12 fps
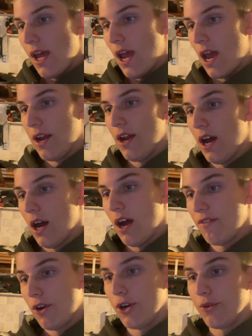and
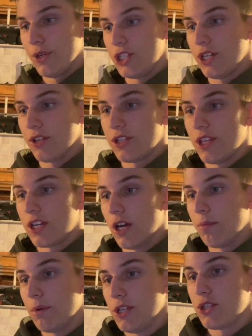I've already reached out to the
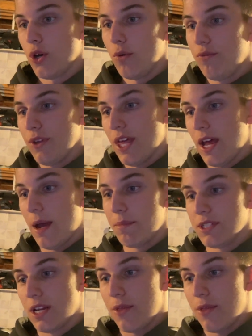company, so hopefully that happens.